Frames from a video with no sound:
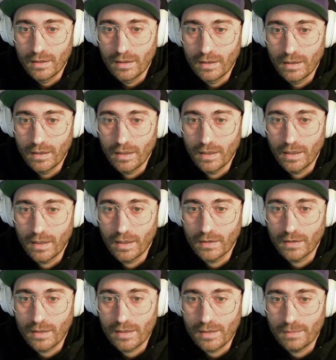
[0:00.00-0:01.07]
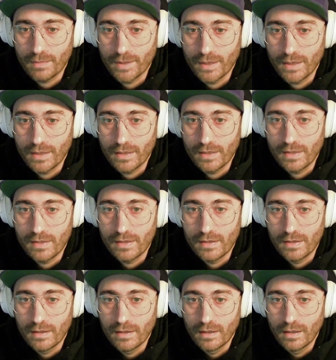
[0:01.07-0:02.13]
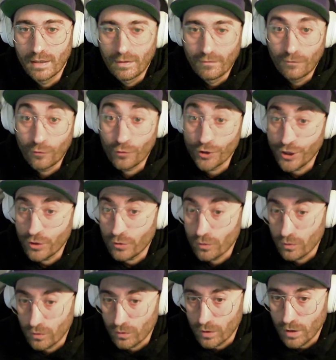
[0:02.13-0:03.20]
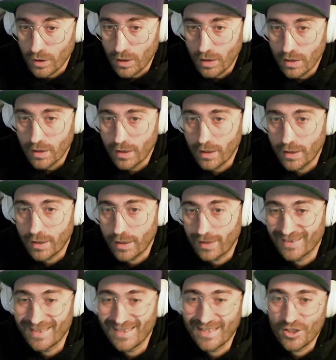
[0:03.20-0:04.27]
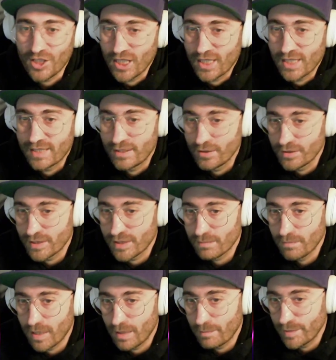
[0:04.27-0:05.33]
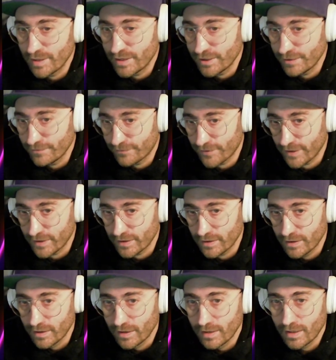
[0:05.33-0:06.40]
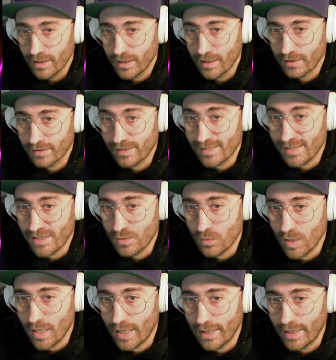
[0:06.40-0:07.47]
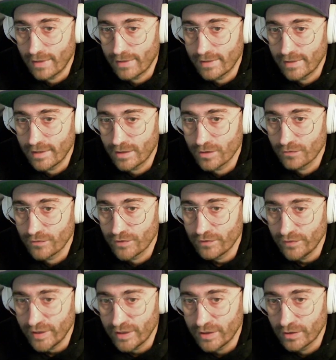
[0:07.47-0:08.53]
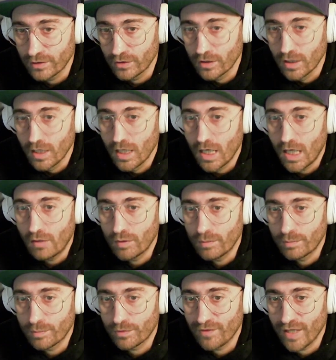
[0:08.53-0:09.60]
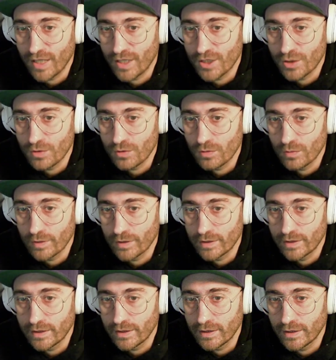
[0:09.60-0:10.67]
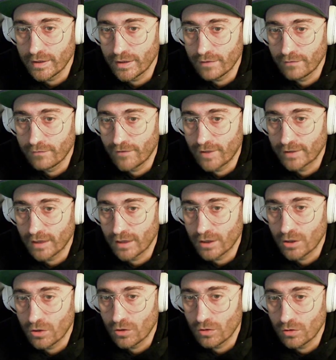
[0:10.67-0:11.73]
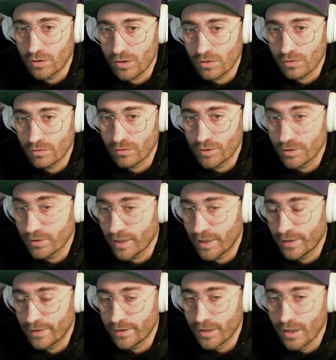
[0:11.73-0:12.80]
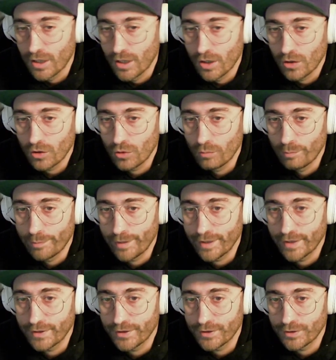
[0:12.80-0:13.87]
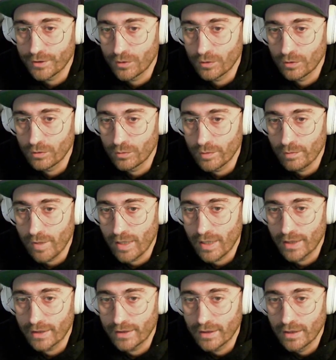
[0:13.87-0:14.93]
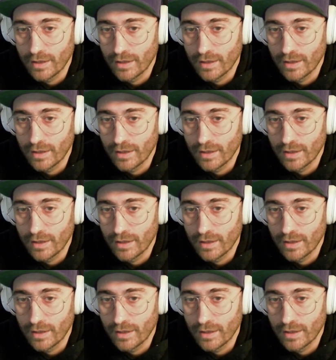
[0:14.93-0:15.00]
and accept these. For you, the suggestions might be different. This is why at the end of the video, I will provide you with the final code so you can compare your code with mine